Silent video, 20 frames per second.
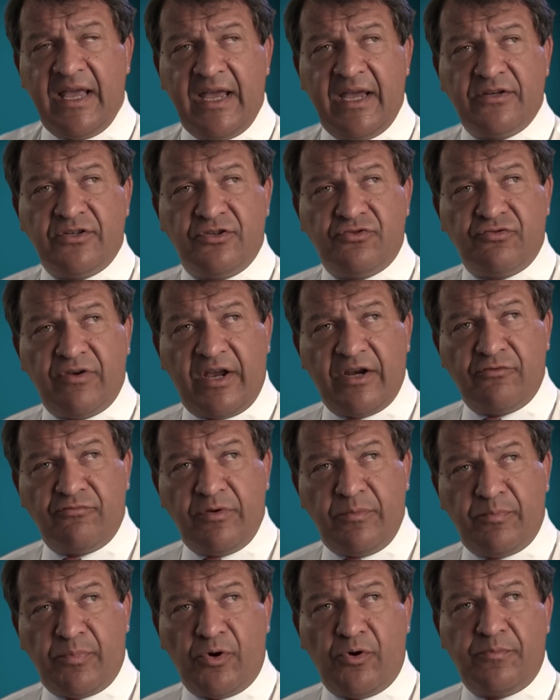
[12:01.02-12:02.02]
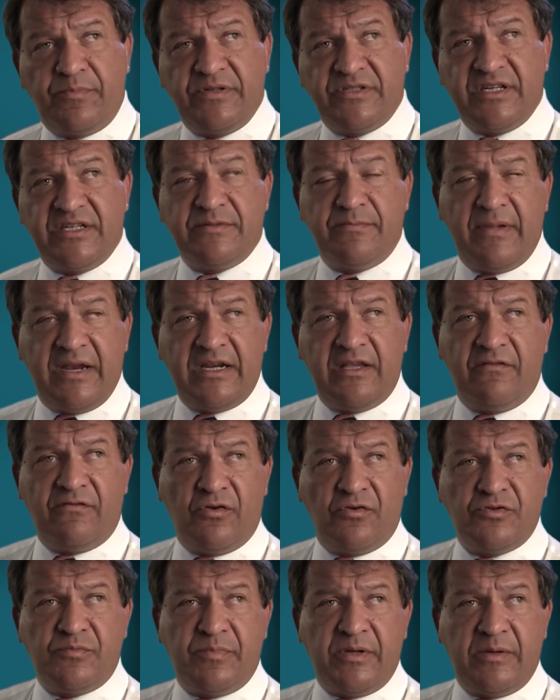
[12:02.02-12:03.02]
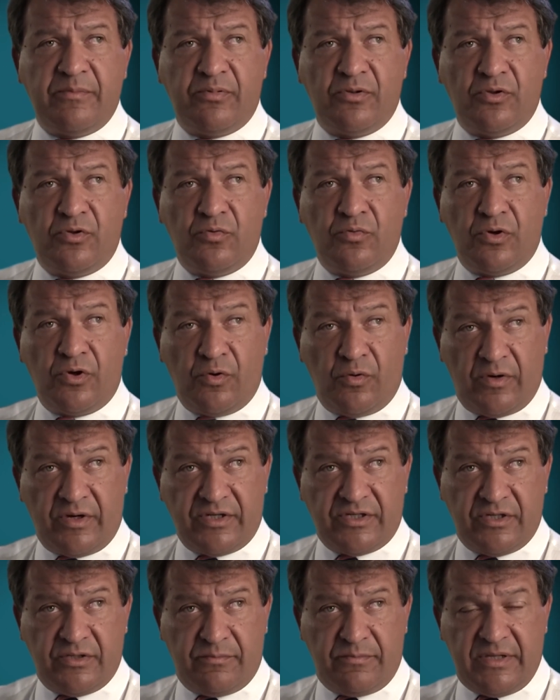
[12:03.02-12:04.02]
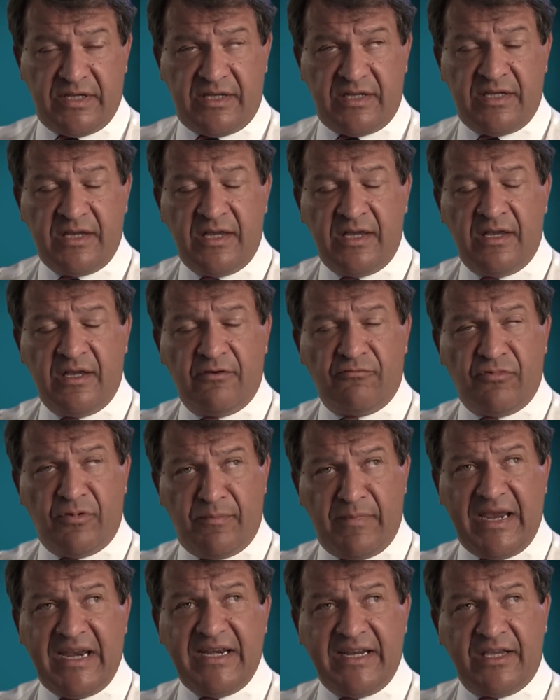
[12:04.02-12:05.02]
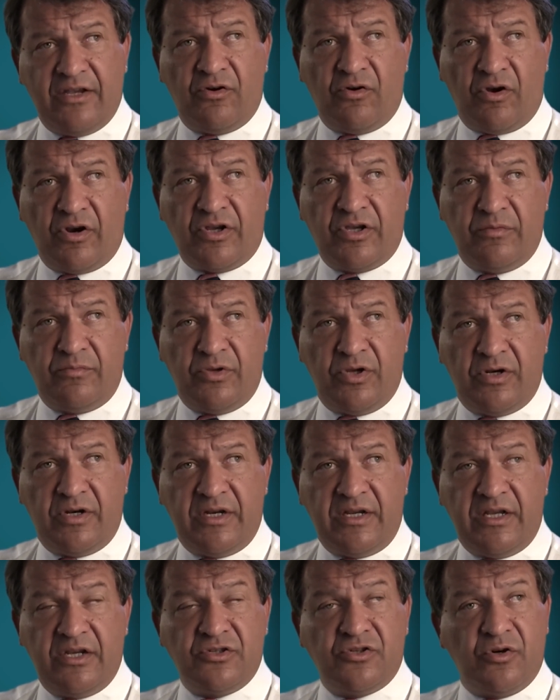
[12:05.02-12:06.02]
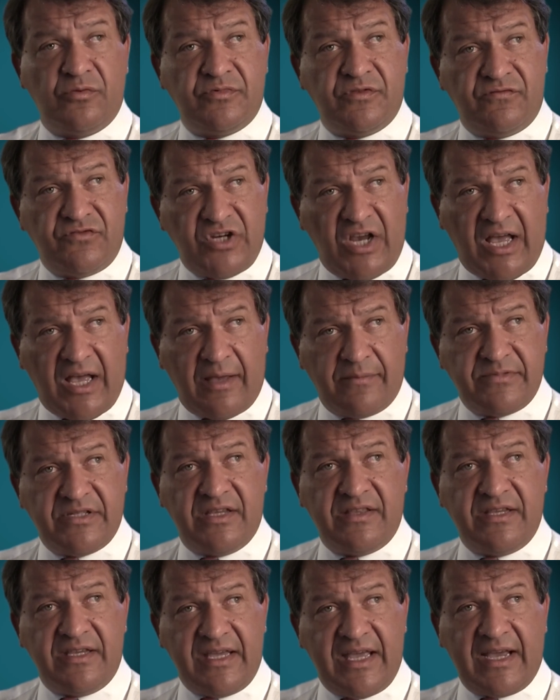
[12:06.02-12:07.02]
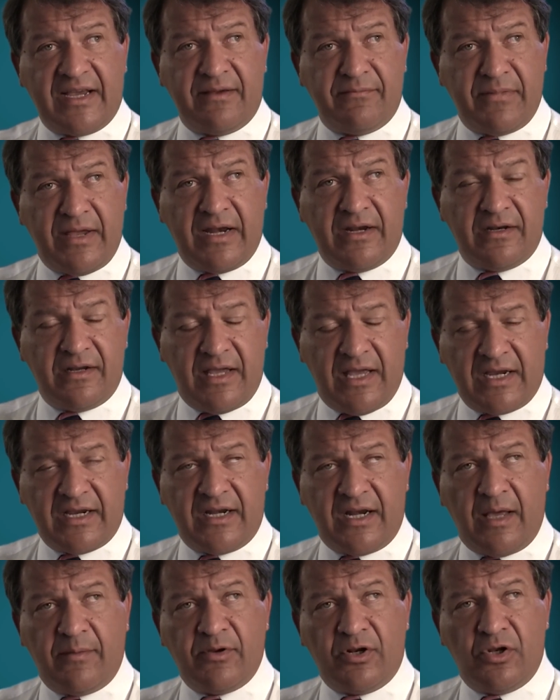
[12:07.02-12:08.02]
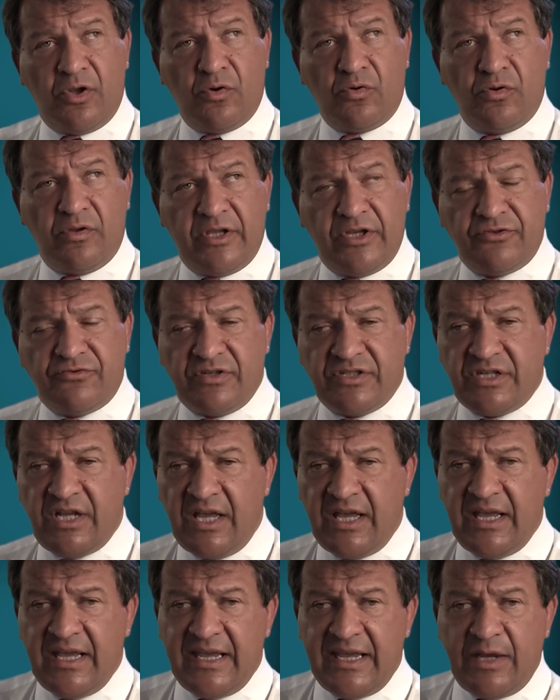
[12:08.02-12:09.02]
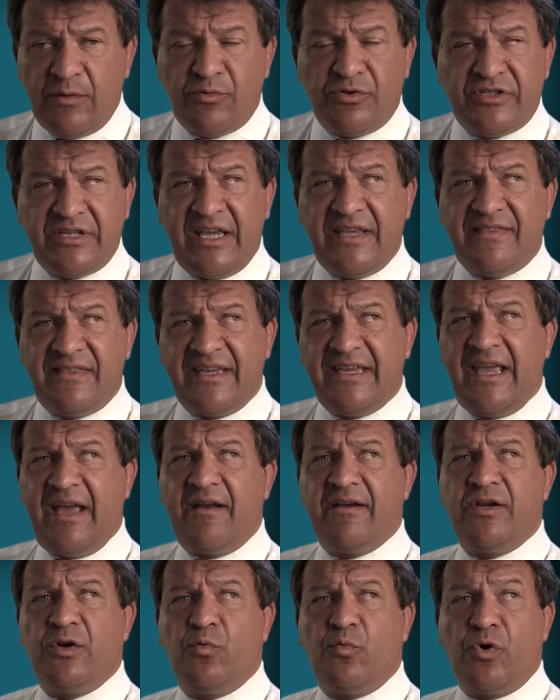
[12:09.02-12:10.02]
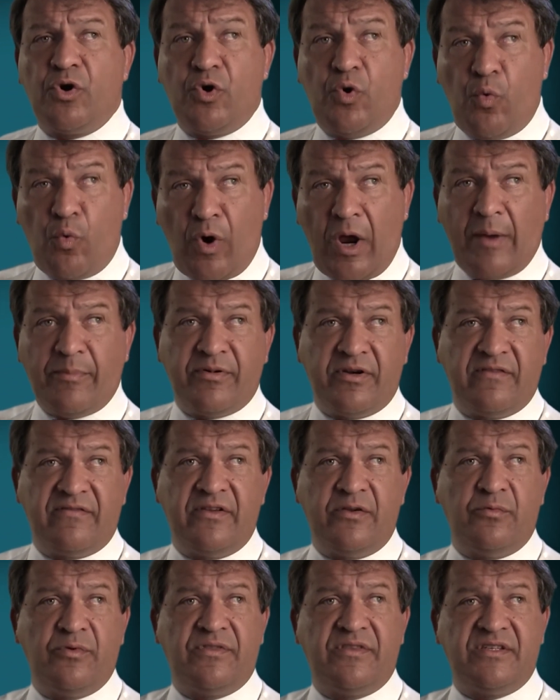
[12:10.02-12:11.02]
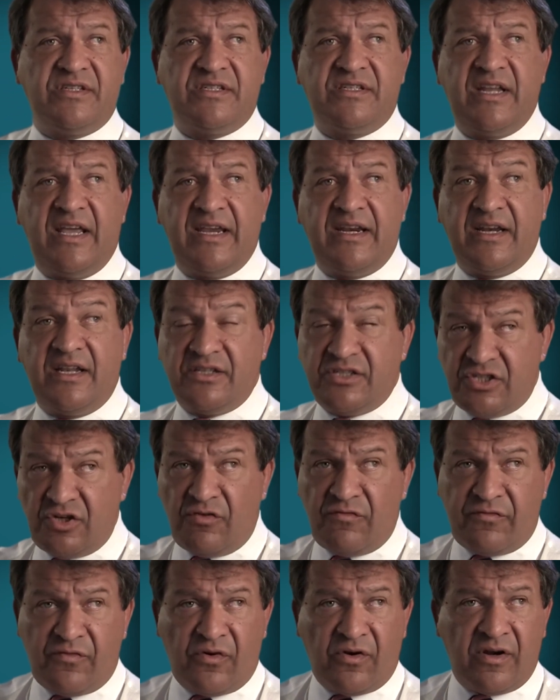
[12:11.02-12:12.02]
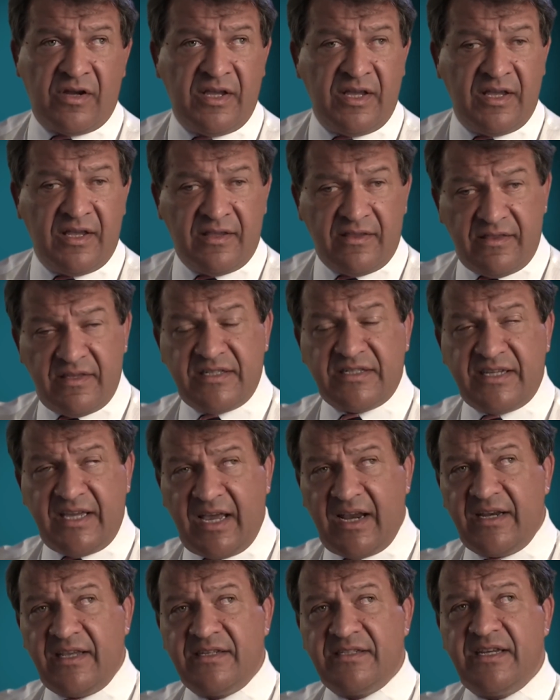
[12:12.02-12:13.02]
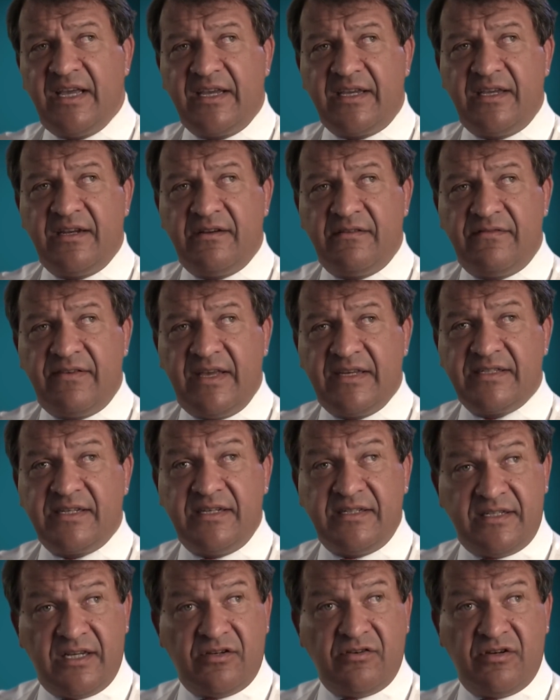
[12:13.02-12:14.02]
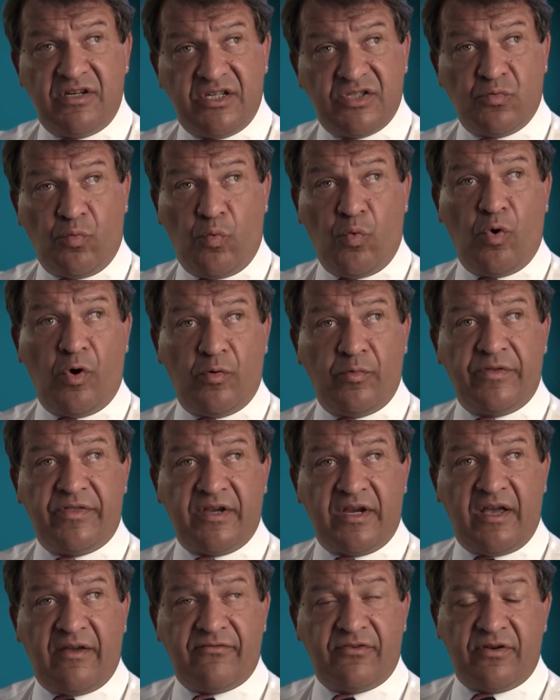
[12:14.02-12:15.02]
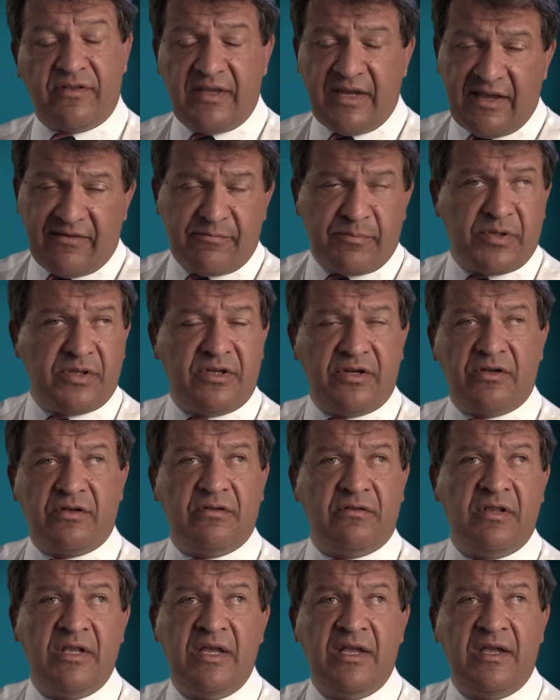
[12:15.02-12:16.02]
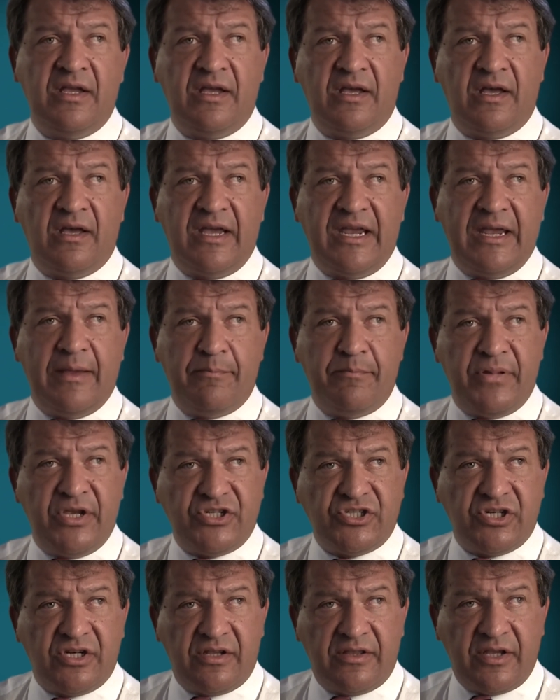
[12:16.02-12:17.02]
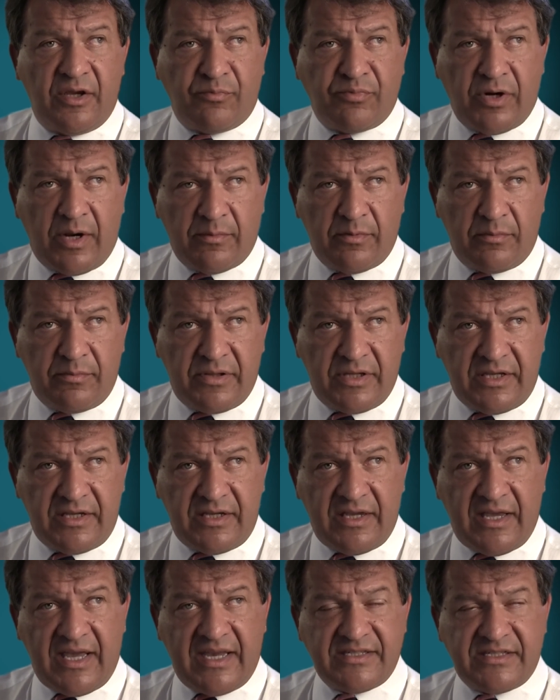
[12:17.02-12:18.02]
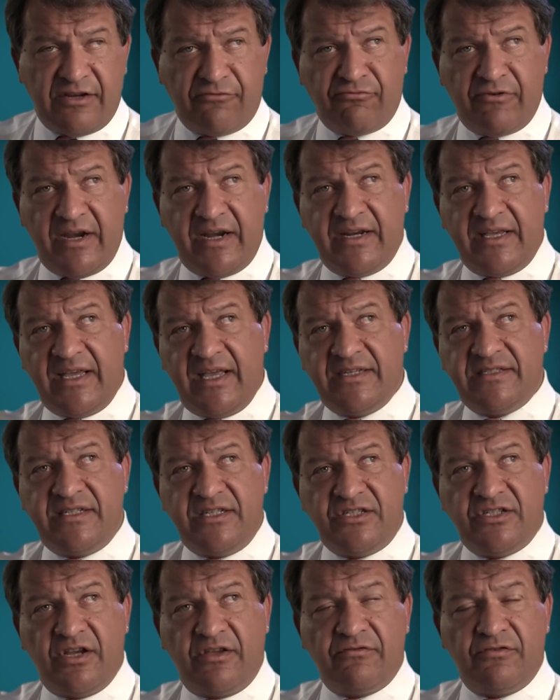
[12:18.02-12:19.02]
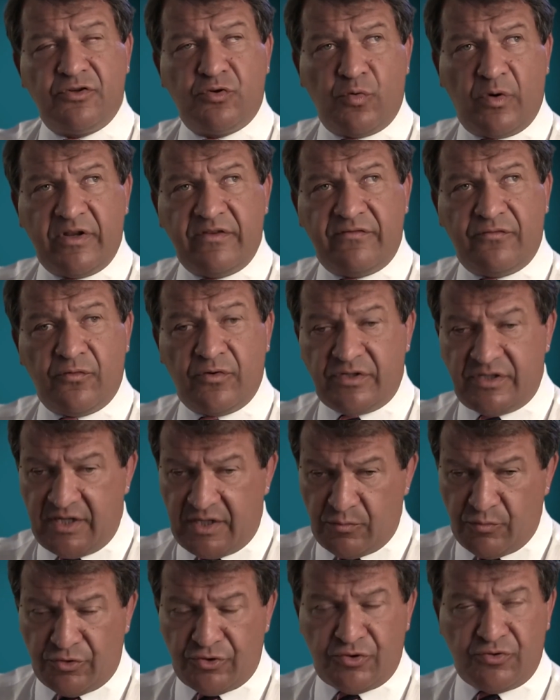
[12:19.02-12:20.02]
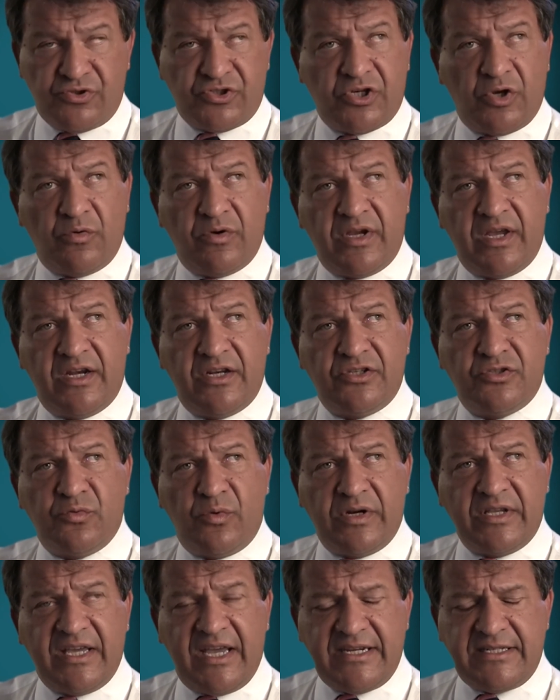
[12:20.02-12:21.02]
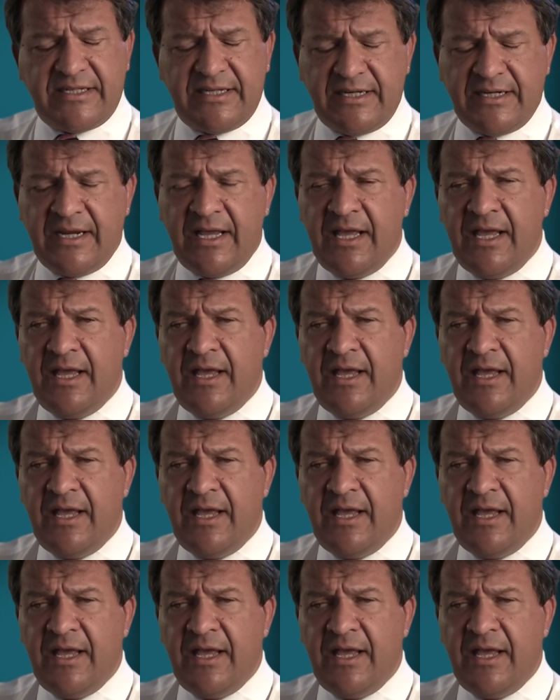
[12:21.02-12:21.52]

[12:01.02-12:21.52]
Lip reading: and to try to repurpose as many of those people who are going to be remaining in our community in terms of jobs and the economic local interest. It will take the county to work cooperatively with the state, and so far, this county executive has continued his war with the governor. They have political ambition, and they'll probably, as they ran against each other in 2014, will do so again in 2018.